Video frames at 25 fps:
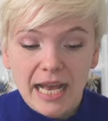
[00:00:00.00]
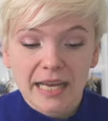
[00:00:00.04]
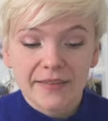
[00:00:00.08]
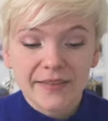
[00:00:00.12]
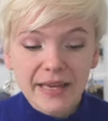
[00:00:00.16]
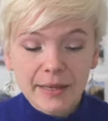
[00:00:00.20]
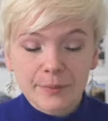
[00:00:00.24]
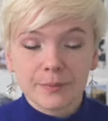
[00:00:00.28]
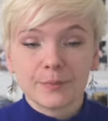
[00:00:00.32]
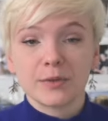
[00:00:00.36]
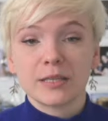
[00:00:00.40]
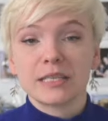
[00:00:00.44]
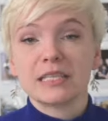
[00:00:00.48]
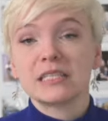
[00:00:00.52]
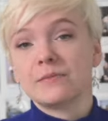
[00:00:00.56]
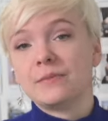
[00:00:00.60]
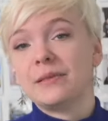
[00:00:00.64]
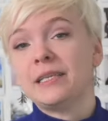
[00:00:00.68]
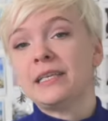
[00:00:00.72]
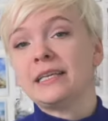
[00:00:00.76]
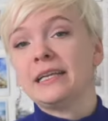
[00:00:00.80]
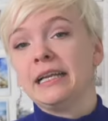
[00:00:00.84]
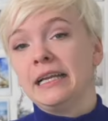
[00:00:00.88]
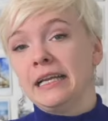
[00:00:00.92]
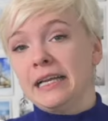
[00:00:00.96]
And that brings
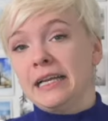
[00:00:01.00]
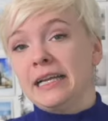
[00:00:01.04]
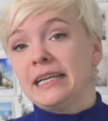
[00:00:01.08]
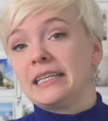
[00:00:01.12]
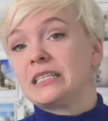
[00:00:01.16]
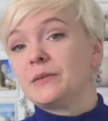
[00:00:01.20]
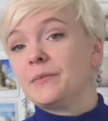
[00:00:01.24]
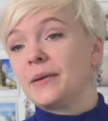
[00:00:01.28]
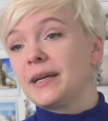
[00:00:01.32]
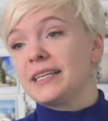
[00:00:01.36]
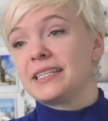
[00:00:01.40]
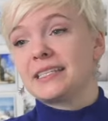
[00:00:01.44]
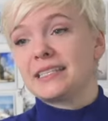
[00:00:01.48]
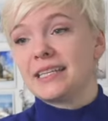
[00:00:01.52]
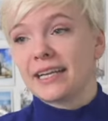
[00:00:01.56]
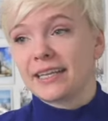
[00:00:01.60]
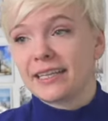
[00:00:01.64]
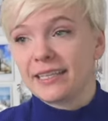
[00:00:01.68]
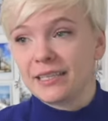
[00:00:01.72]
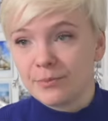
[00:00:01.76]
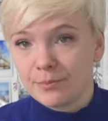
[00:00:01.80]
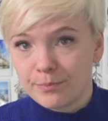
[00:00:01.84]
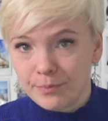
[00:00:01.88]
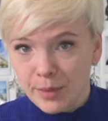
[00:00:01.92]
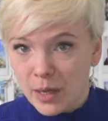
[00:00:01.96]
me to my
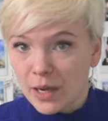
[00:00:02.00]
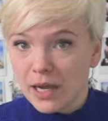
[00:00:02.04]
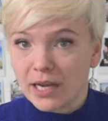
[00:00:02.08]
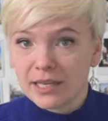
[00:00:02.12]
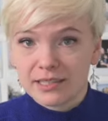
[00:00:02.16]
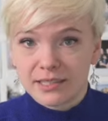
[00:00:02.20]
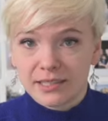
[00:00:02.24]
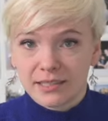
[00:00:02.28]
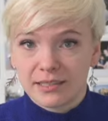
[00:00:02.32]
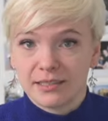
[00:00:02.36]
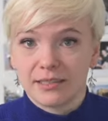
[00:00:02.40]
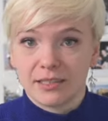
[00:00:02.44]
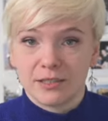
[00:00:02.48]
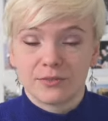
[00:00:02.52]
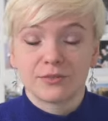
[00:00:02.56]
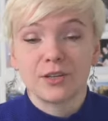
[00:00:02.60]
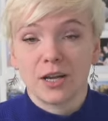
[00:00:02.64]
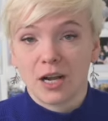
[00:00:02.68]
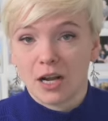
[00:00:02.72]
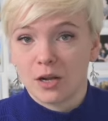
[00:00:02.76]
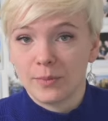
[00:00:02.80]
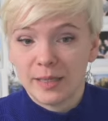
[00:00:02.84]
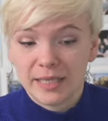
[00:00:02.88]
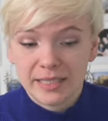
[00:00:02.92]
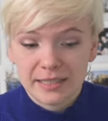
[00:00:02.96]
second pot of
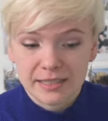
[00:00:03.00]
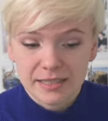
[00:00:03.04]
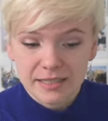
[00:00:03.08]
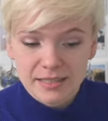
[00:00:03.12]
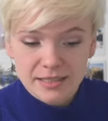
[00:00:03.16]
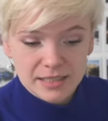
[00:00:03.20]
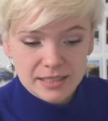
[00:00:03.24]
comments